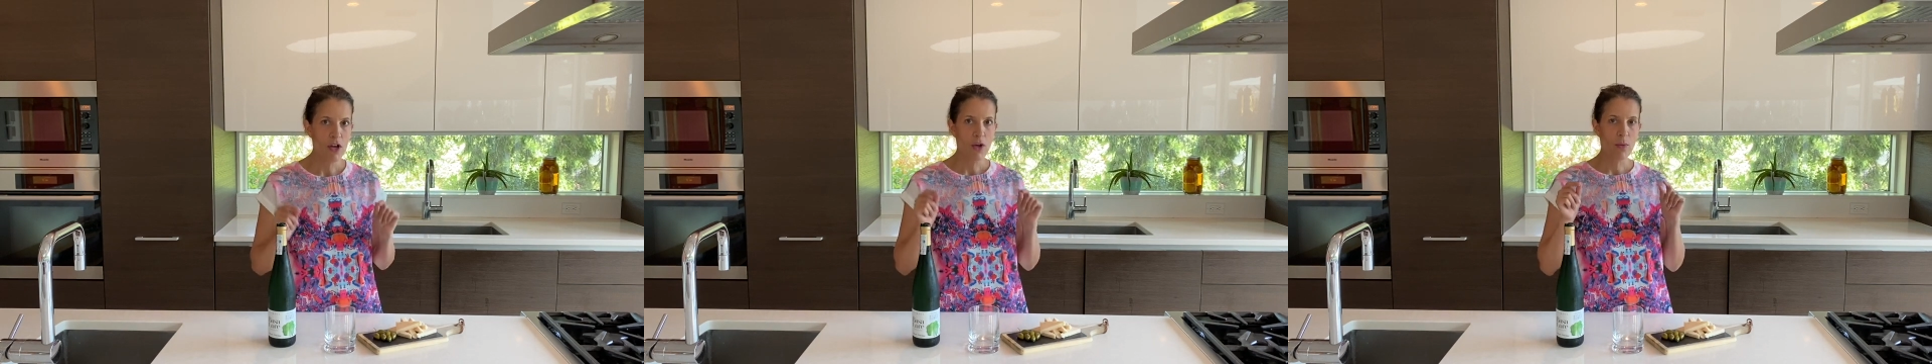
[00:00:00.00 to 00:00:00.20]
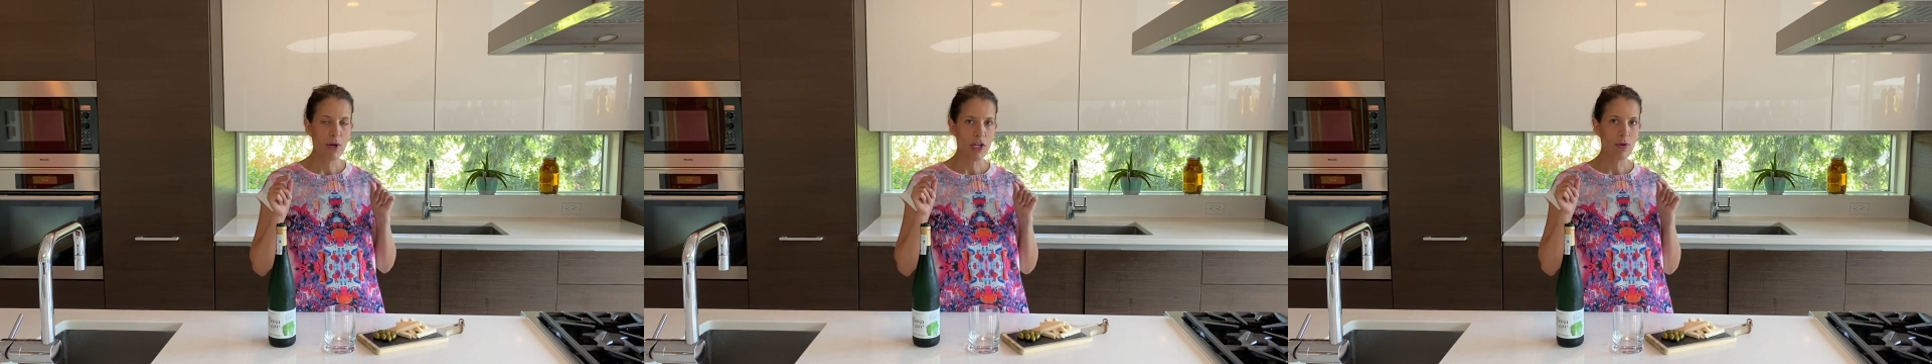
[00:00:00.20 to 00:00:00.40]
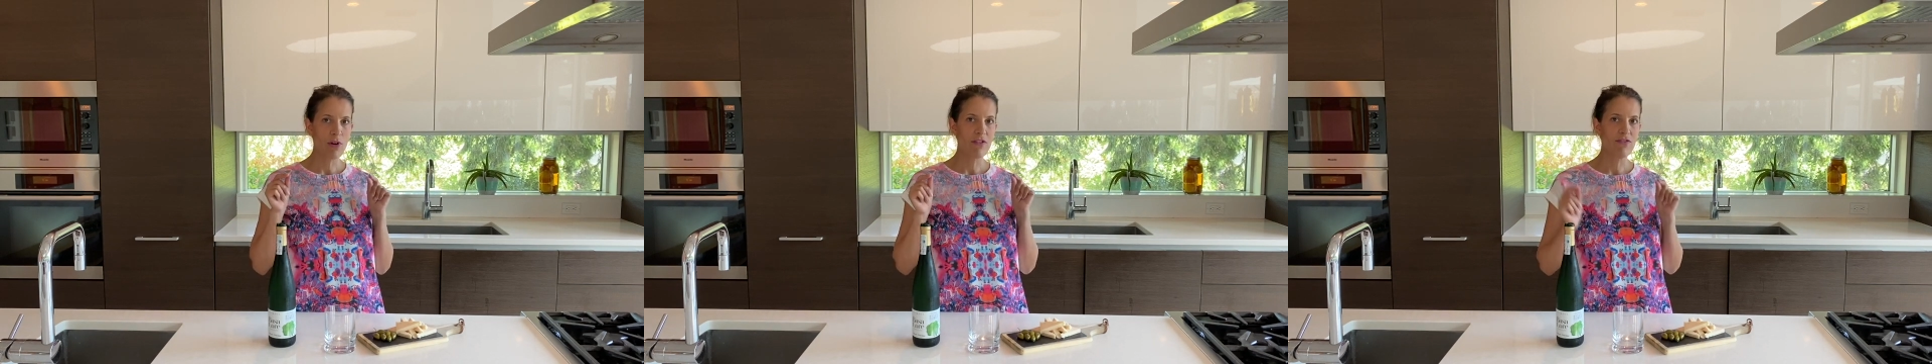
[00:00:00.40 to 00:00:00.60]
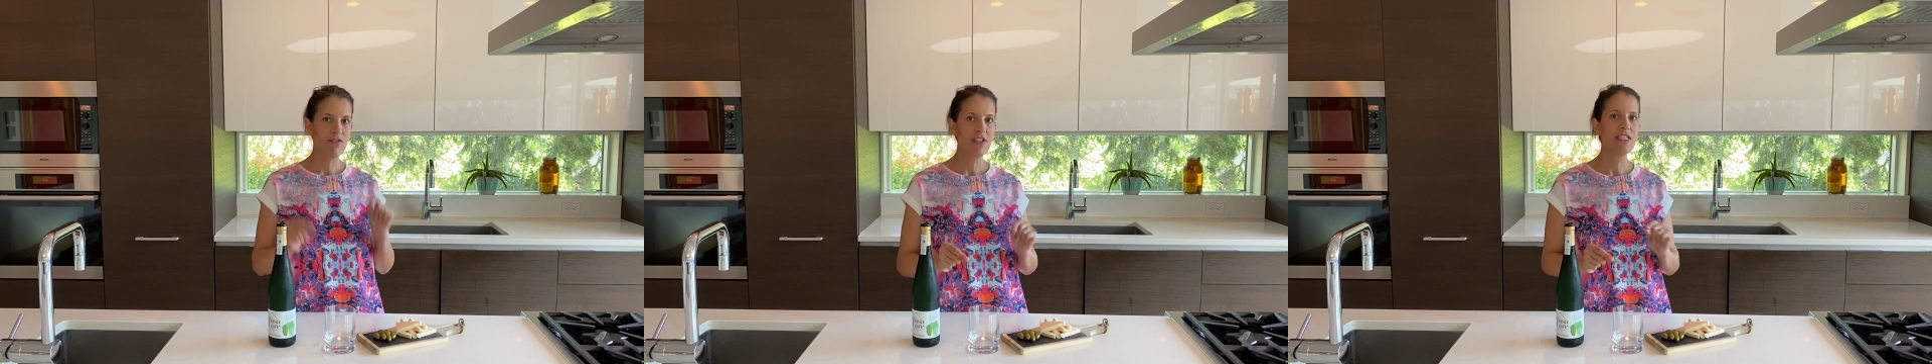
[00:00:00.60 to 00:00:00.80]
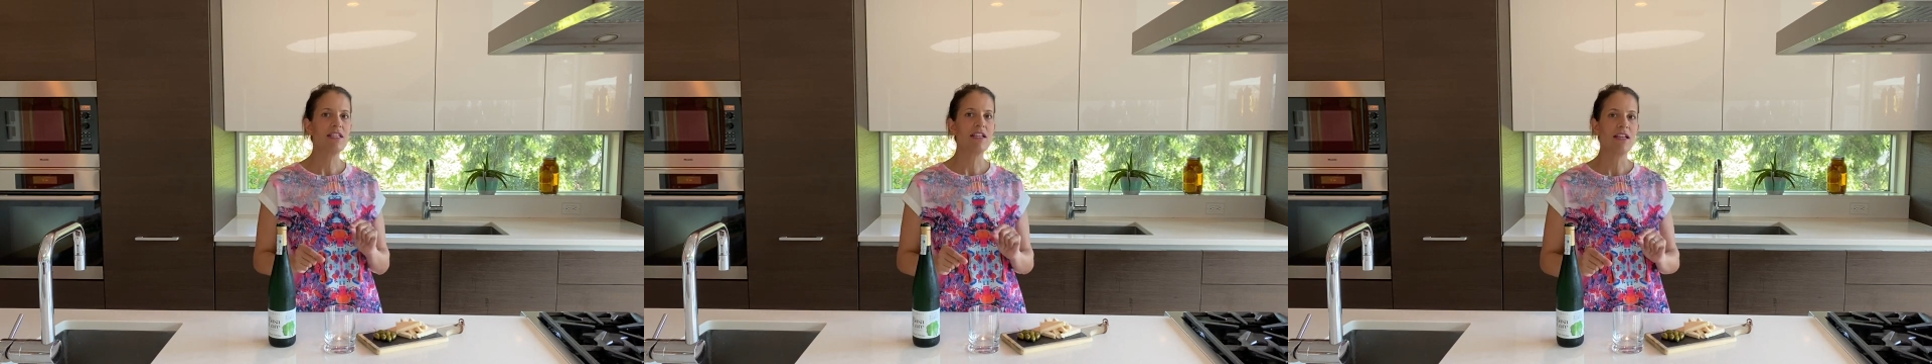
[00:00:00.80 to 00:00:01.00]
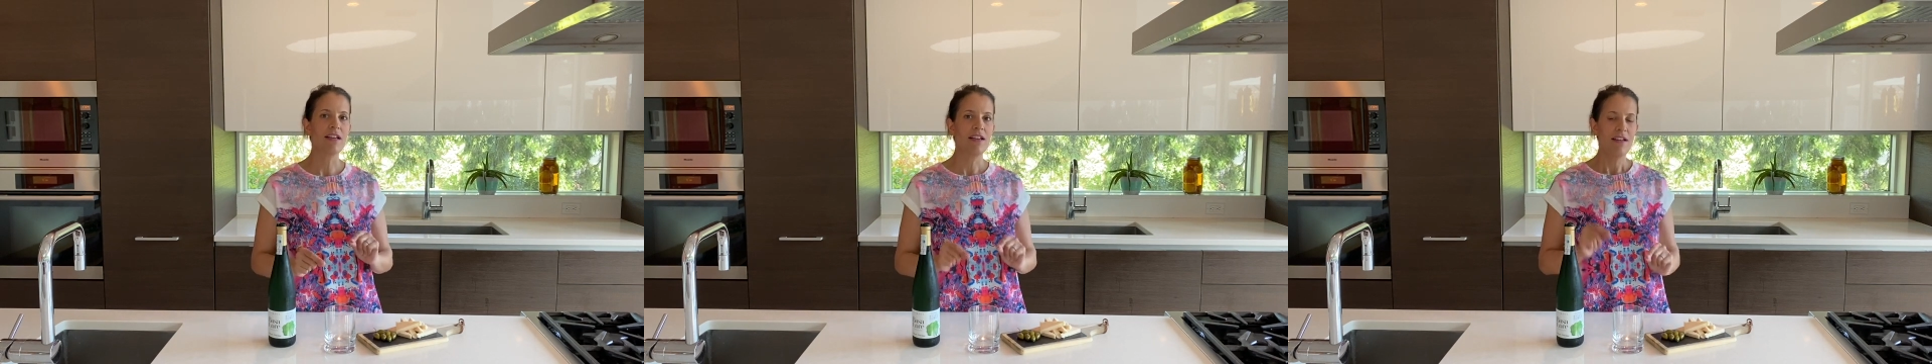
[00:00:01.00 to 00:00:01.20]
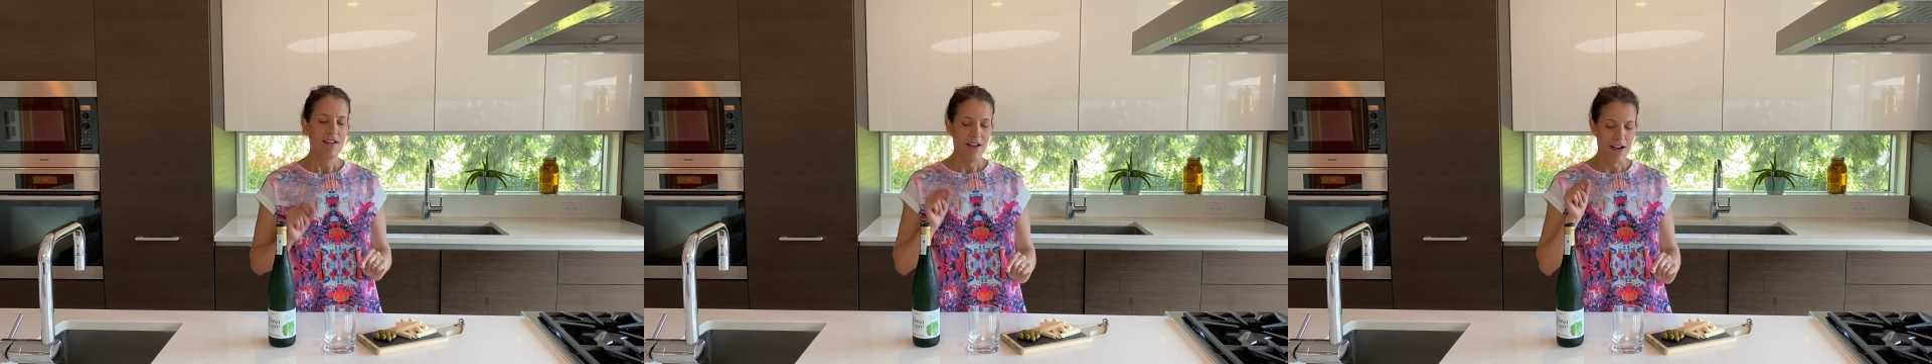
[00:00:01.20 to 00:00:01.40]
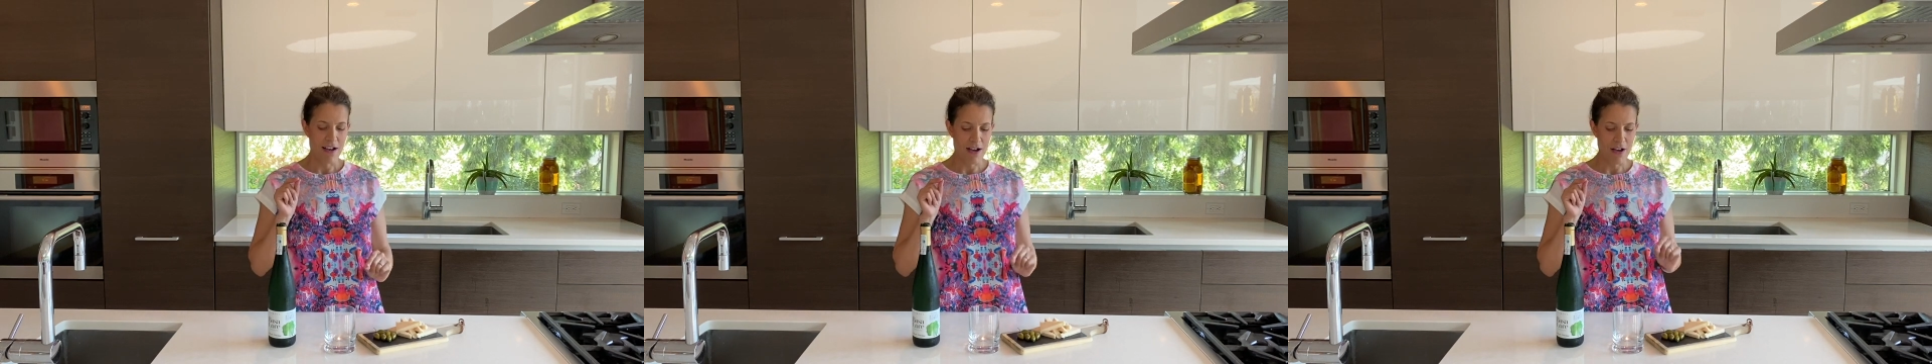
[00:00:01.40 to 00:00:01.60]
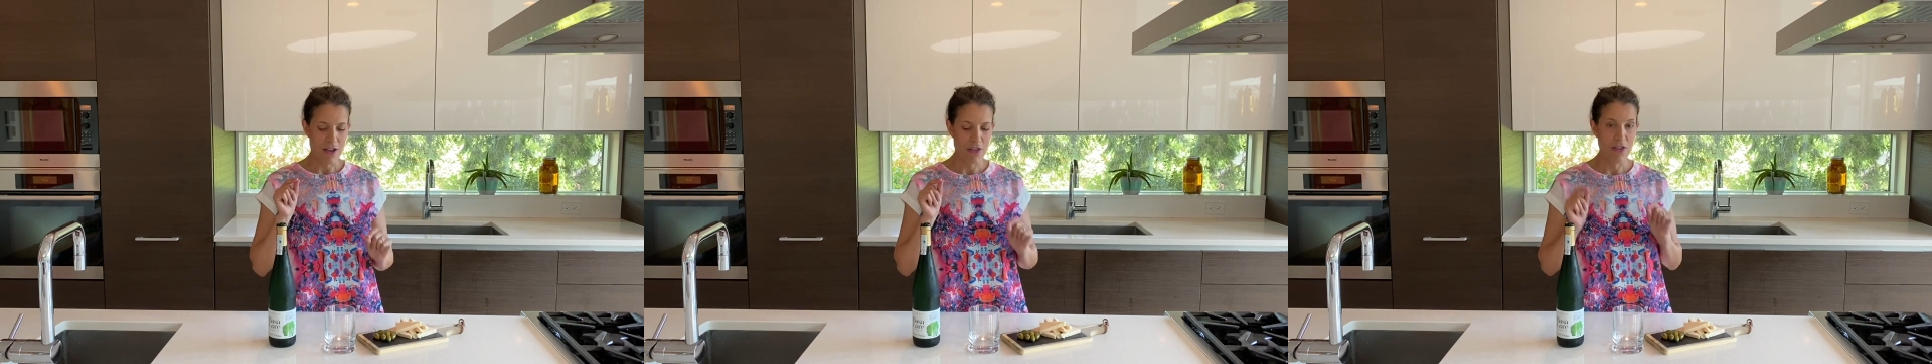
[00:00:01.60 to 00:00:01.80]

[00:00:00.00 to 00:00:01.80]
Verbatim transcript: when you are visiting uh,